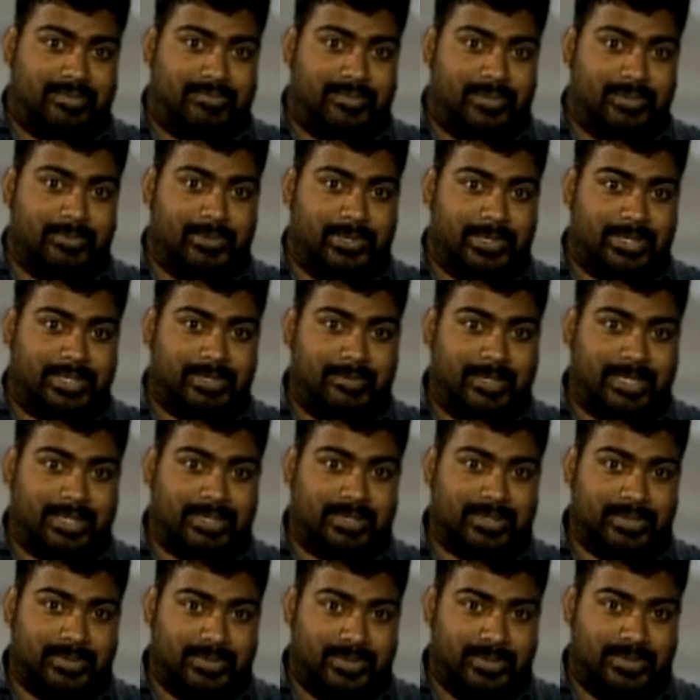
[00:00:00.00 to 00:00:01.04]
and if you want to
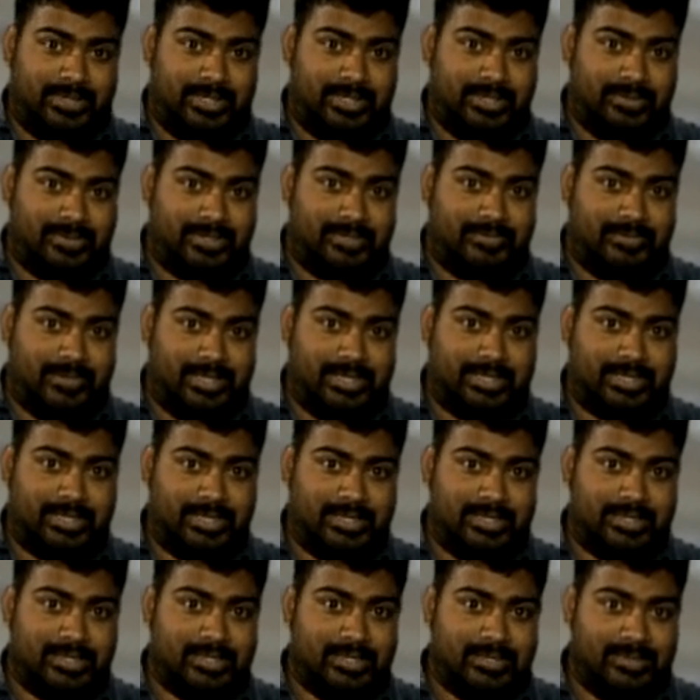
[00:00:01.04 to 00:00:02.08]
make sure that your
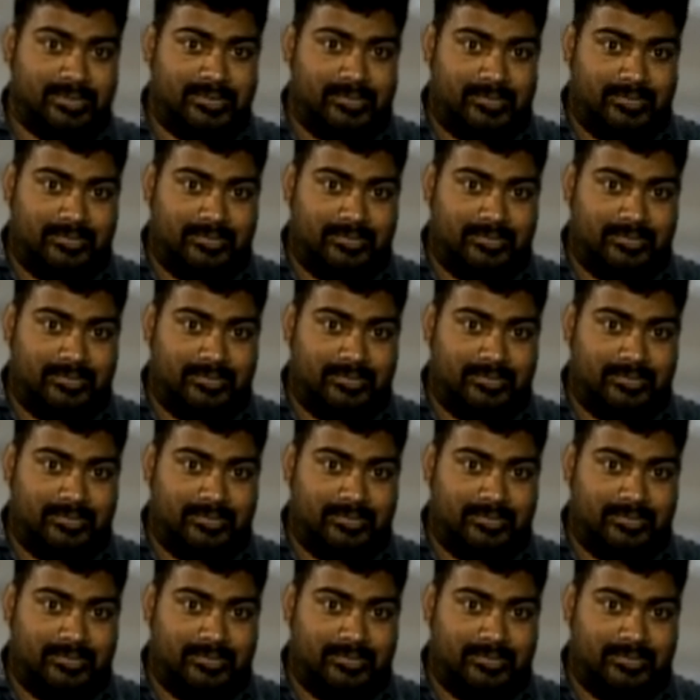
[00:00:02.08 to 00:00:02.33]
devices